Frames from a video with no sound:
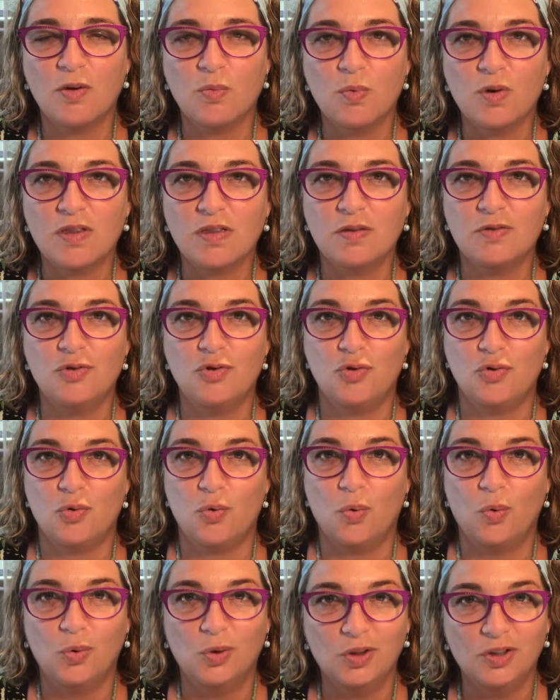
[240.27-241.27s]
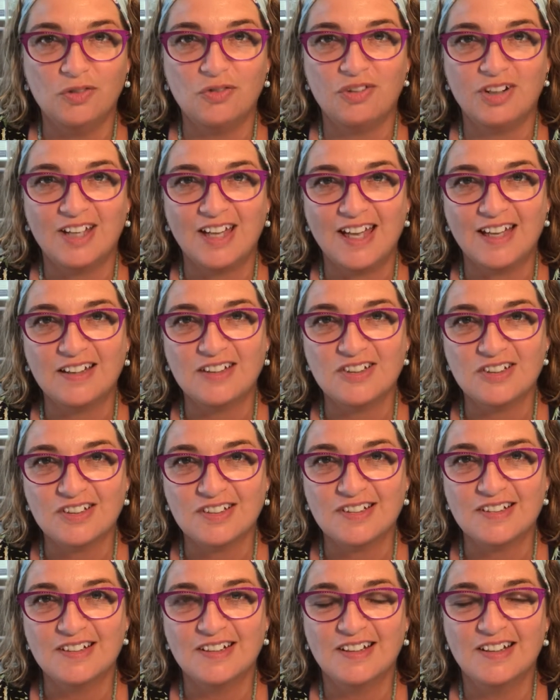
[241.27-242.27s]
a withdrawal
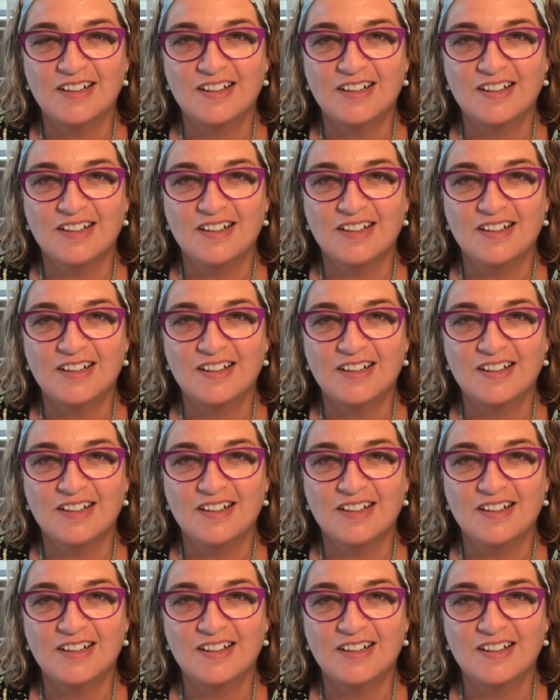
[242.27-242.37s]
reaction.